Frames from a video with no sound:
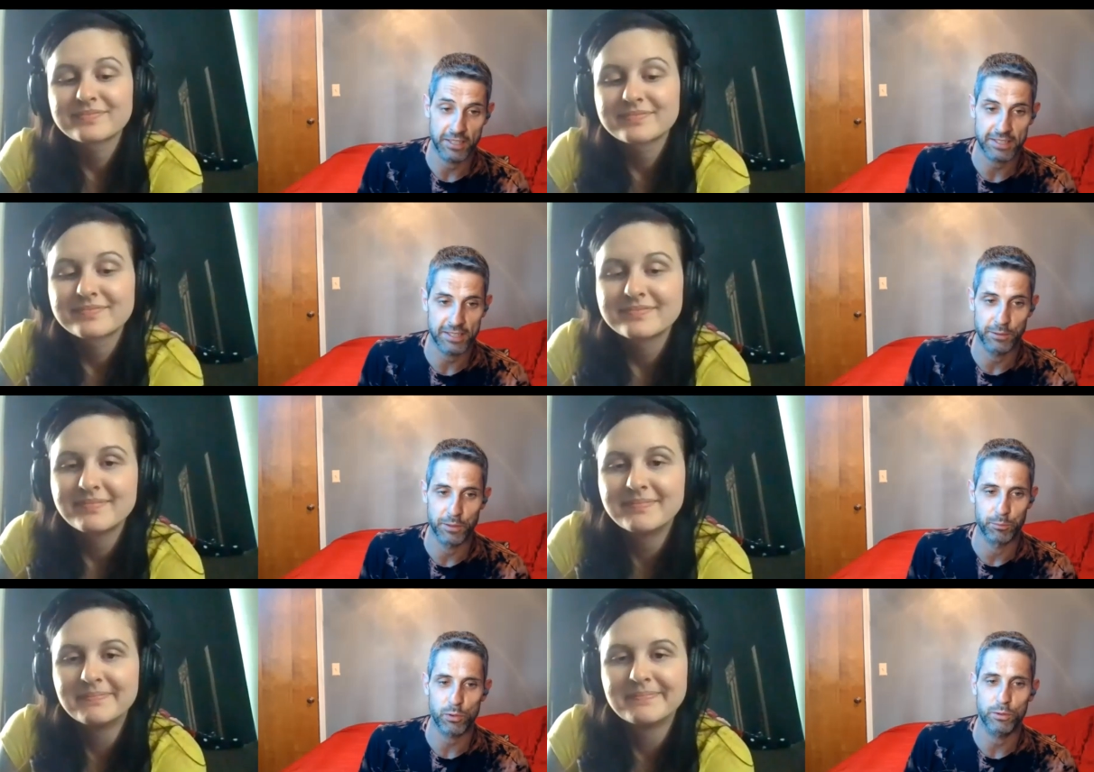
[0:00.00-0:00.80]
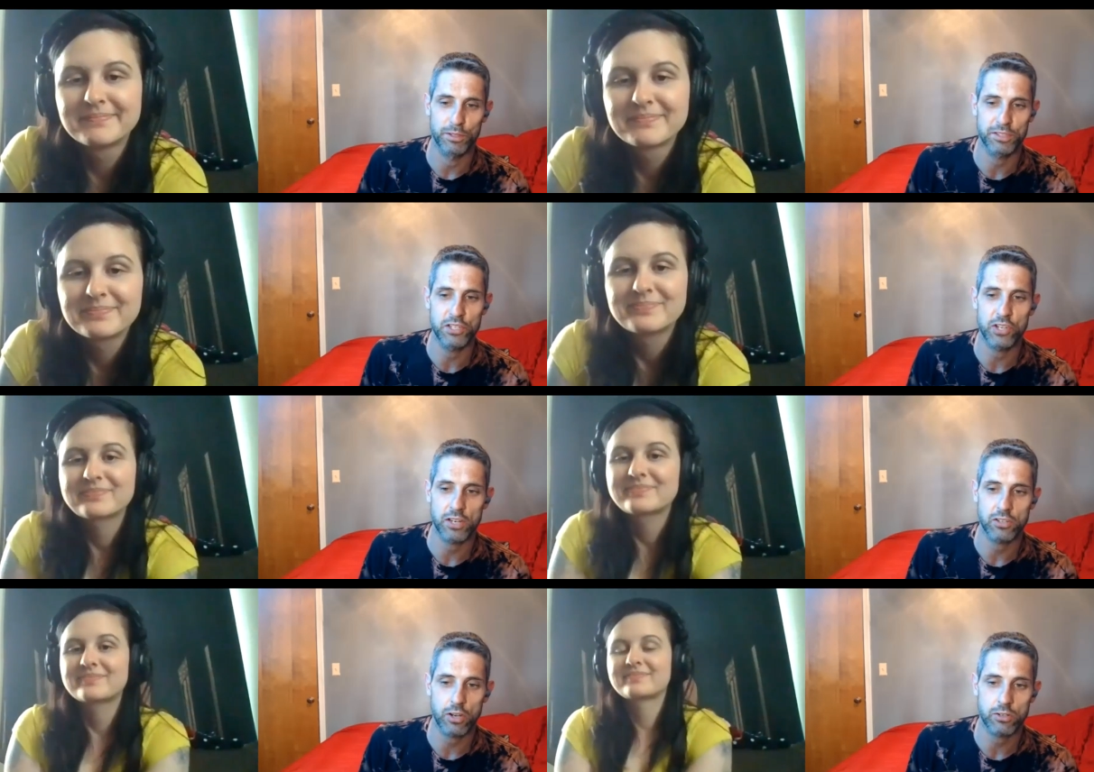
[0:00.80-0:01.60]
Speaker 1: Like the the, mm-hmm. the
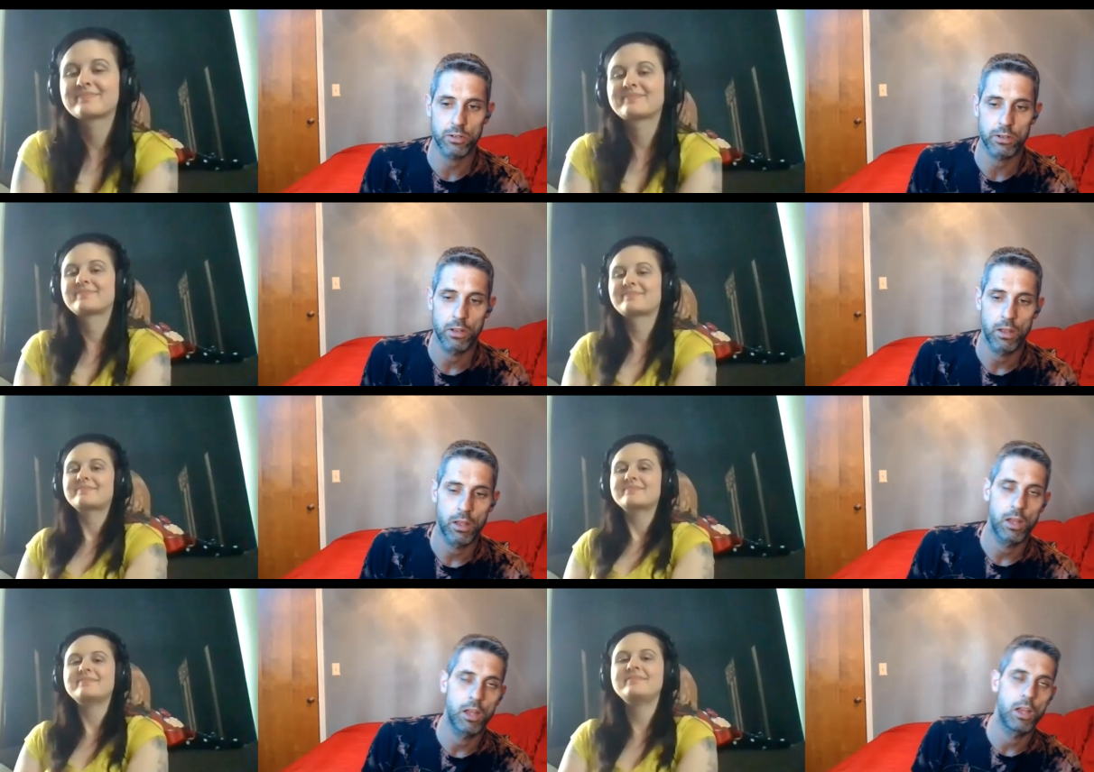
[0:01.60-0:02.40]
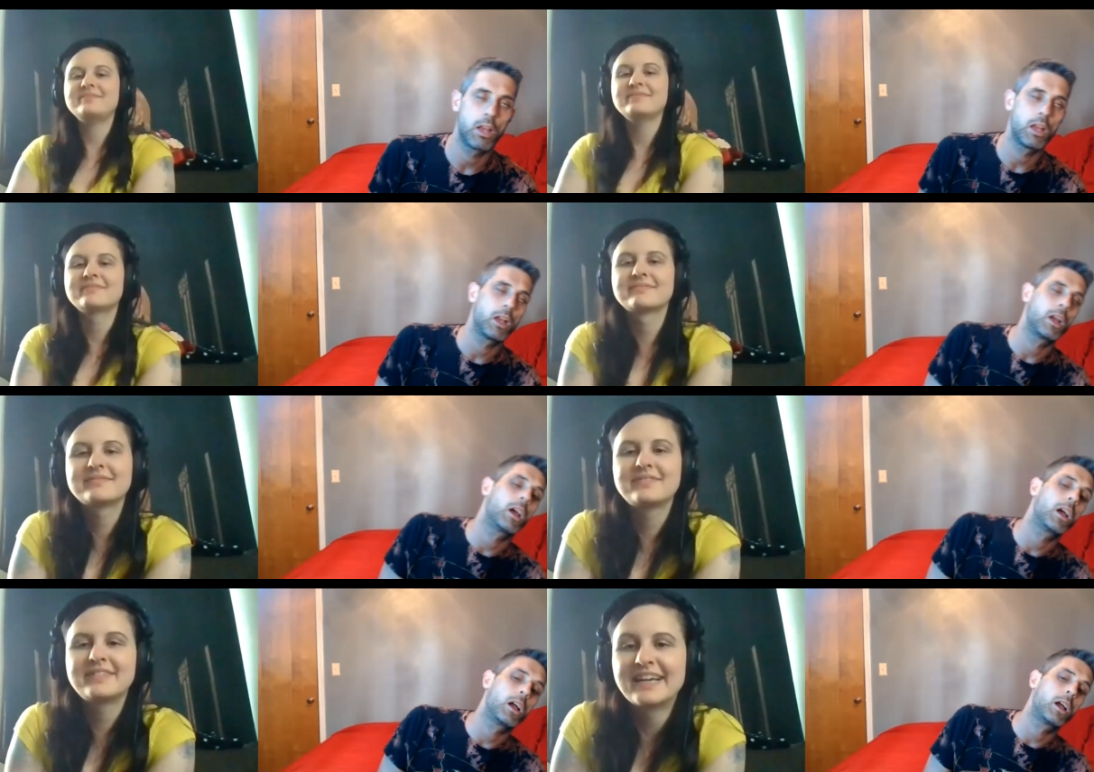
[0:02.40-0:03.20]
CGI sharks, you're like,
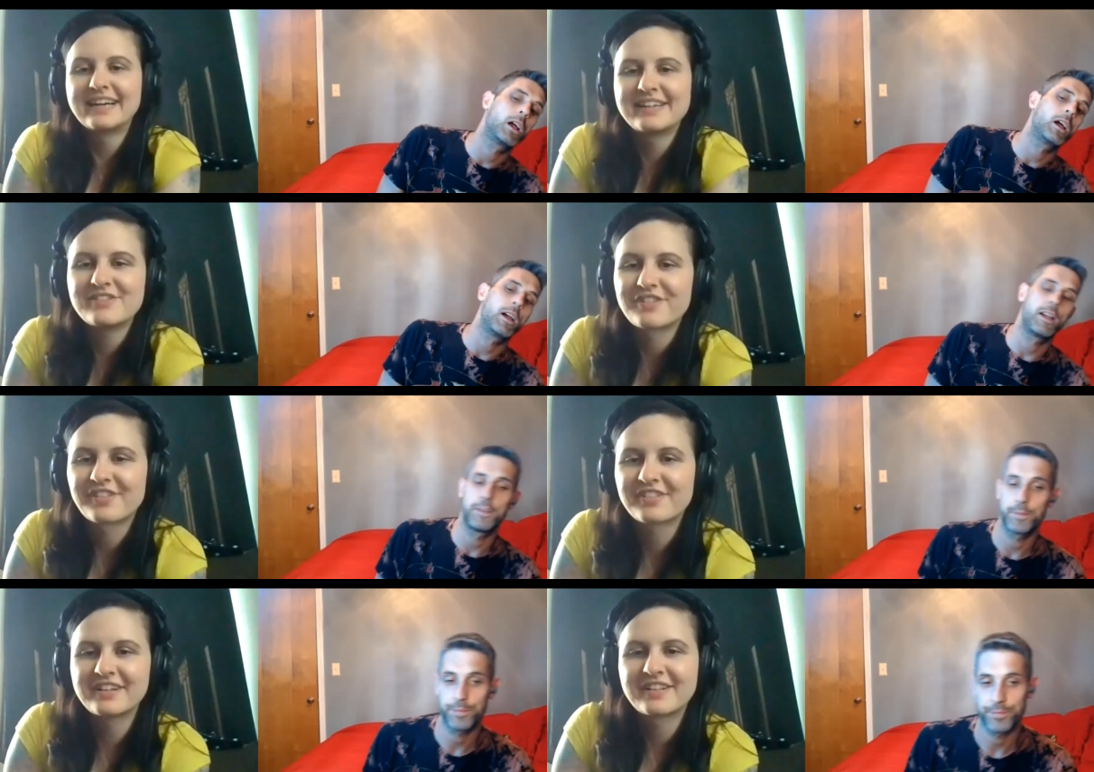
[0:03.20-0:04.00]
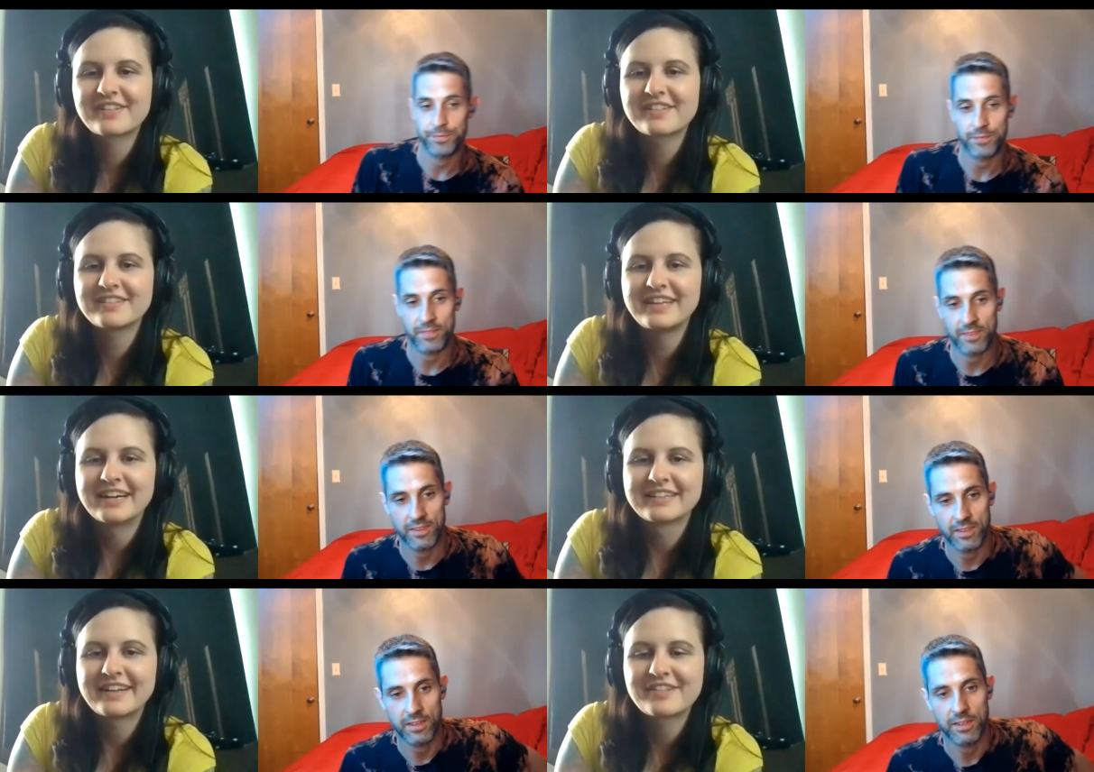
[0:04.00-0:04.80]
Speaker 2: yeah, you just it's
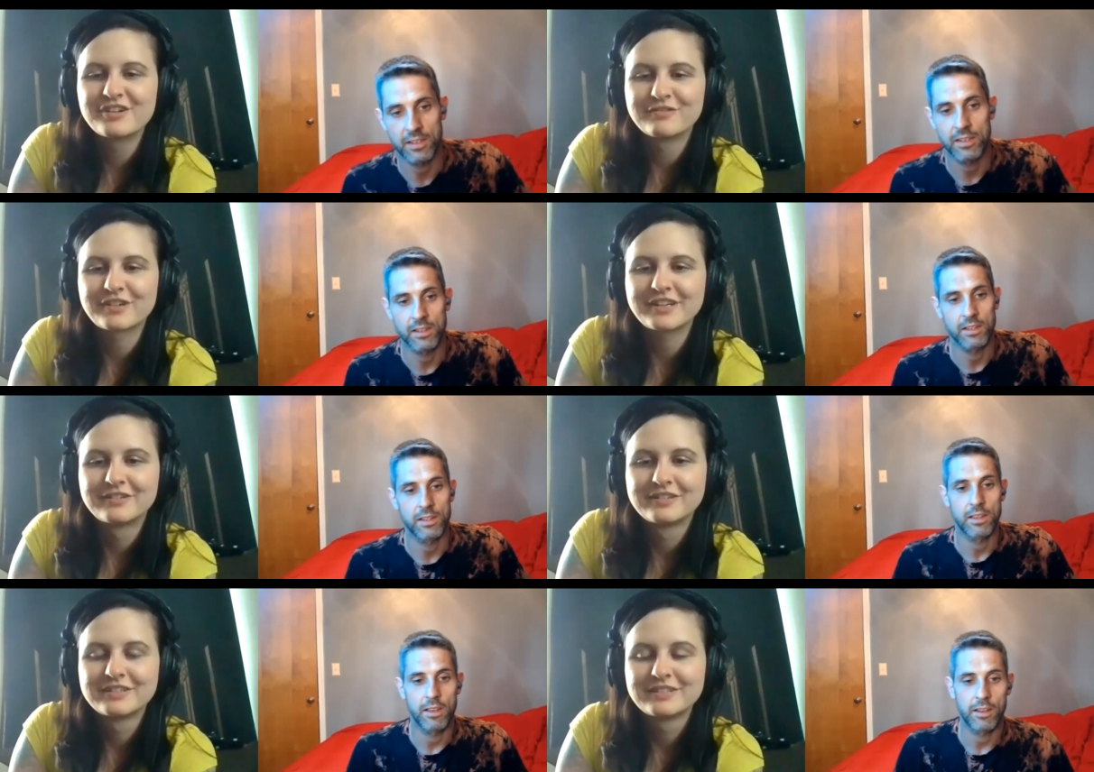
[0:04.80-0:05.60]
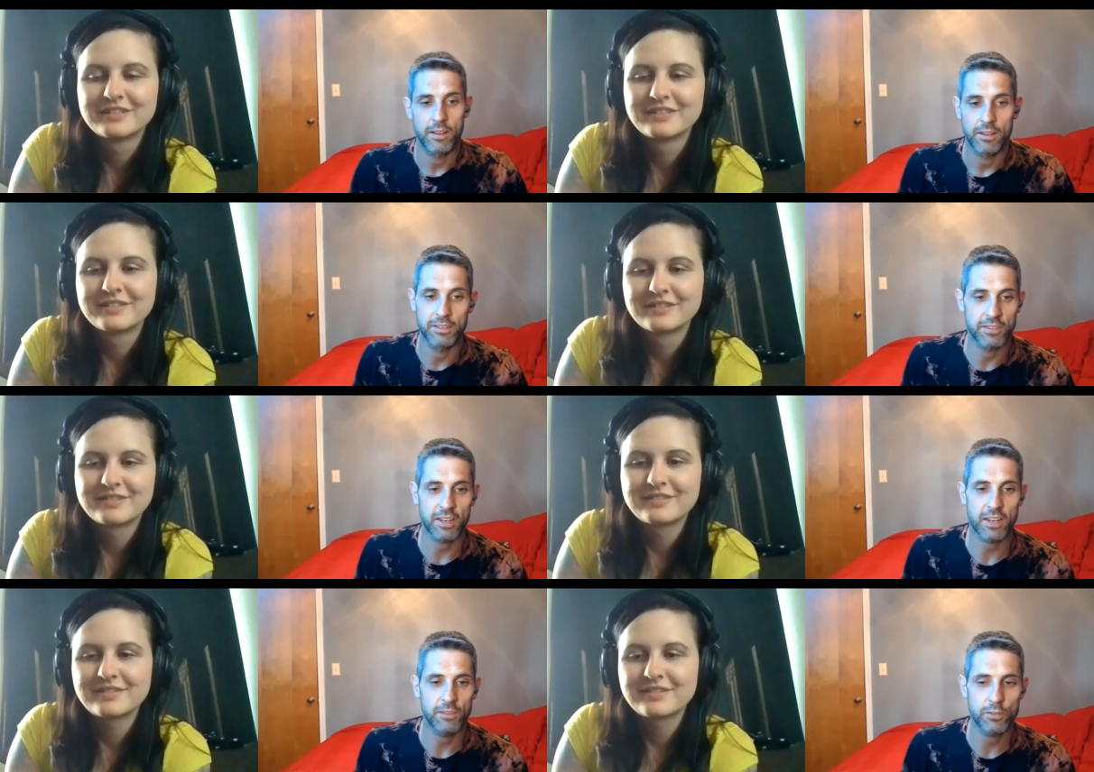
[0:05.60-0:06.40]
yeah, that's overkill.
Speaker 1: It's
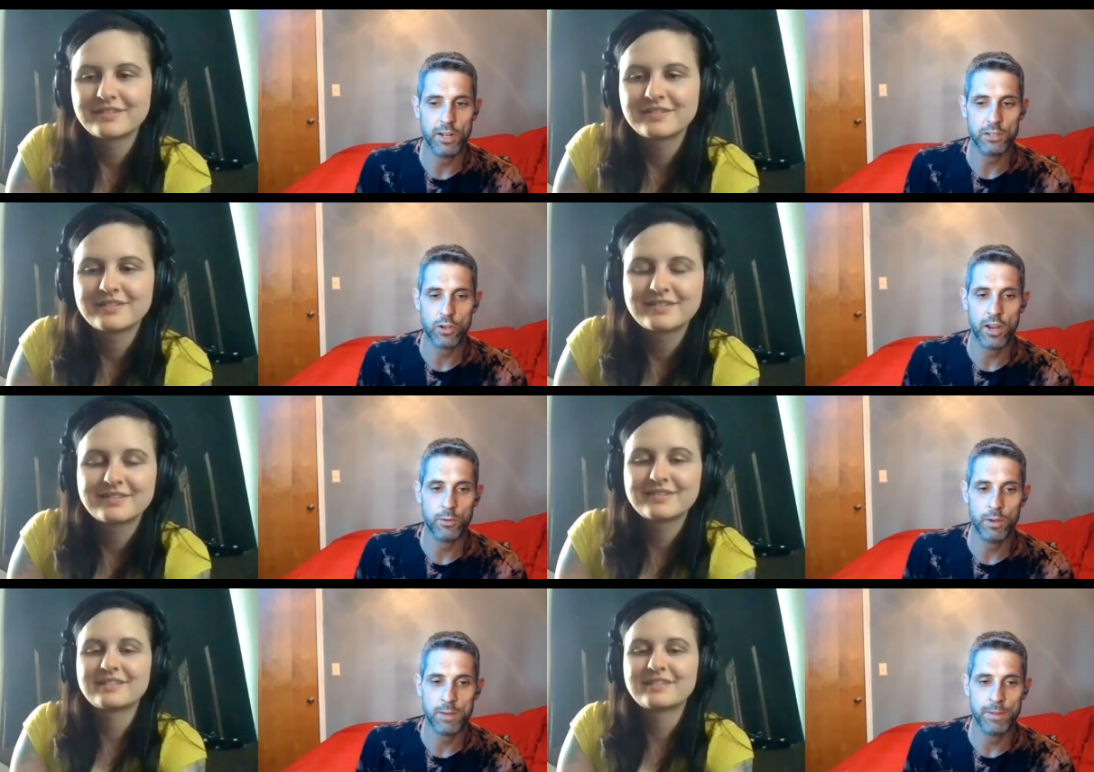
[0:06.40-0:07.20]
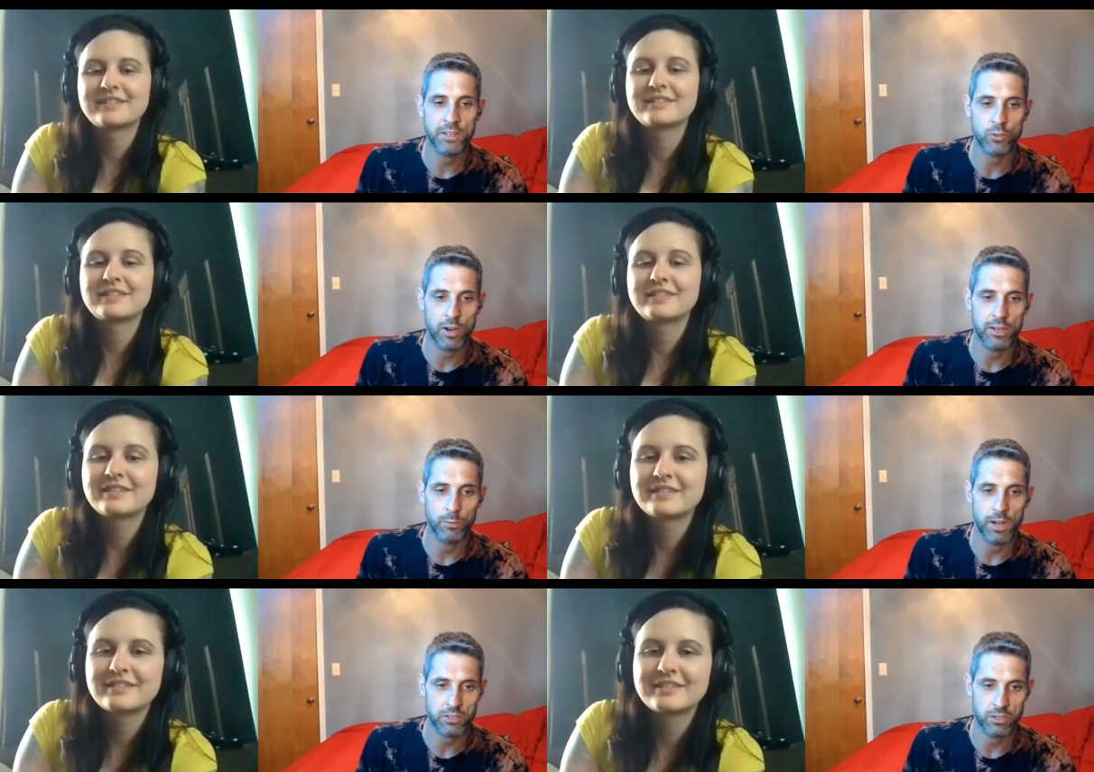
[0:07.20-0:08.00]
like if you're not trying, why am I trying
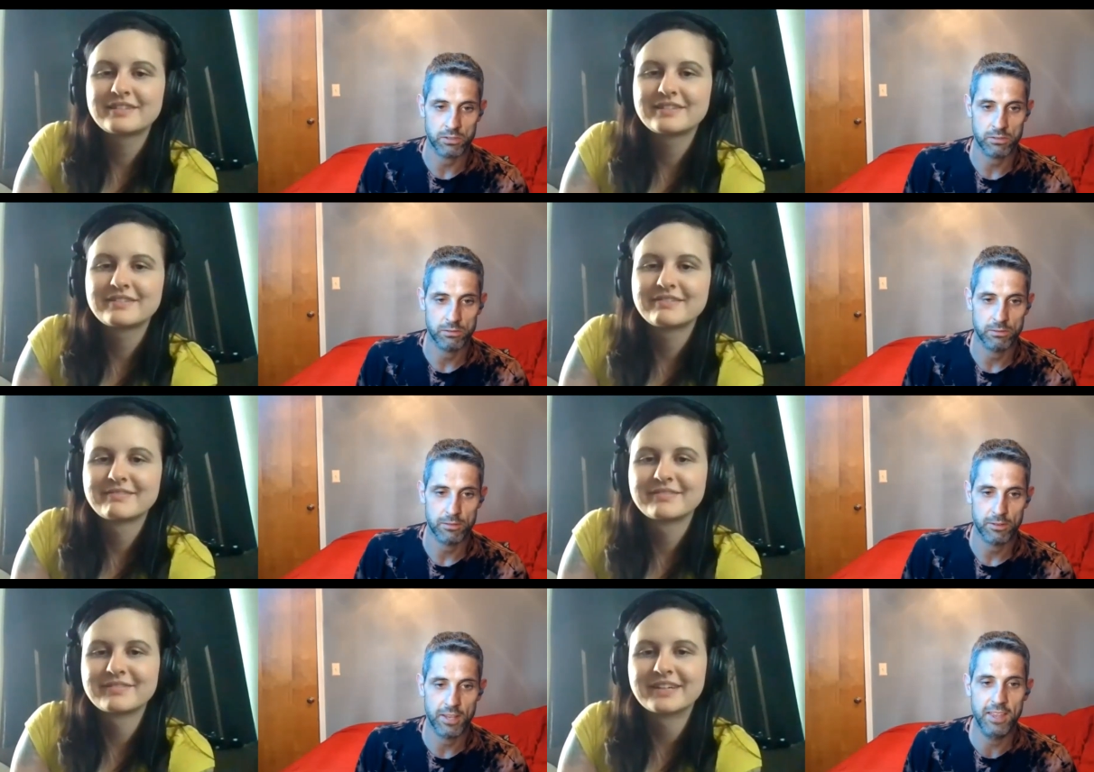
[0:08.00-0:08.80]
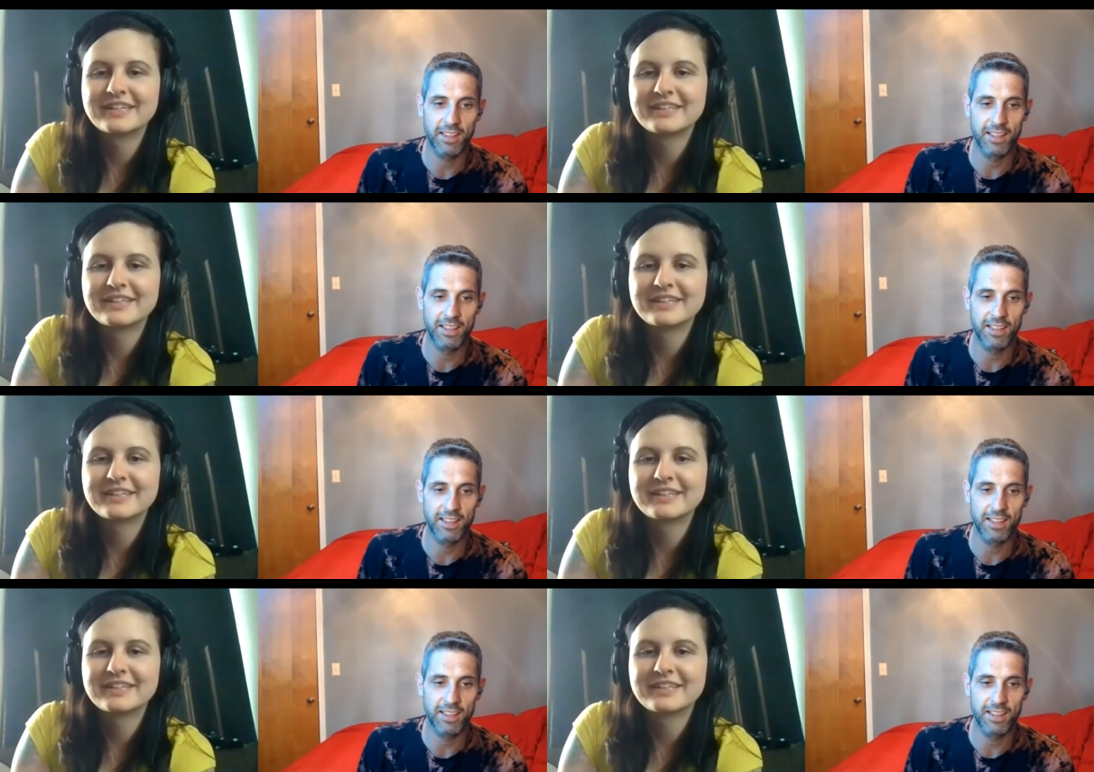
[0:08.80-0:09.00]
to watch this?
Speaker 2: Right.